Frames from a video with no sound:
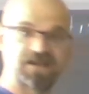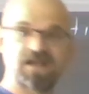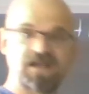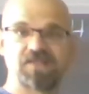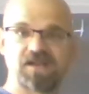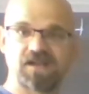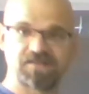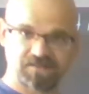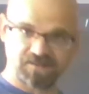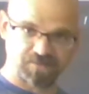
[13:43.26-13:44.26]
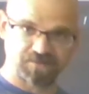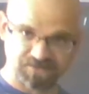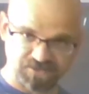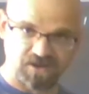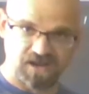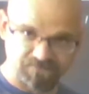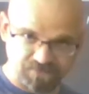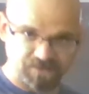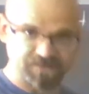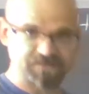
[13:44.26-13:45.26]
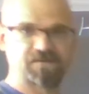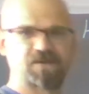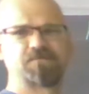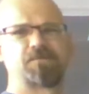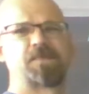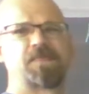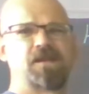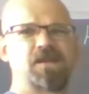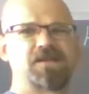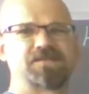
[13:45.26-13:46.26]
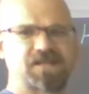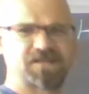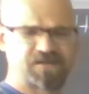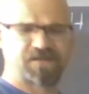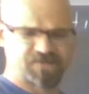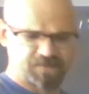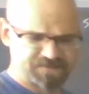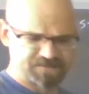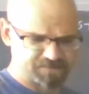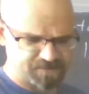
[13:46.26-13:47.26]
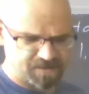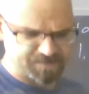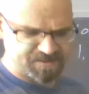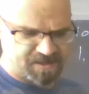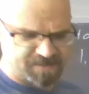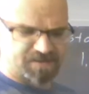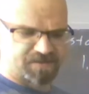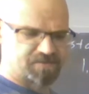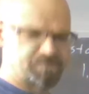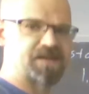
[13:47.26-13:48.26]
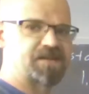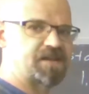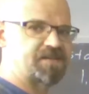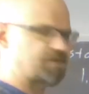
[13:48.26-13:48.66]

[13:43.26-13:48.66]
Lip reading: By now, I think they pretty much all have the right to vote. Second wave feminism ups the ante a little bit, and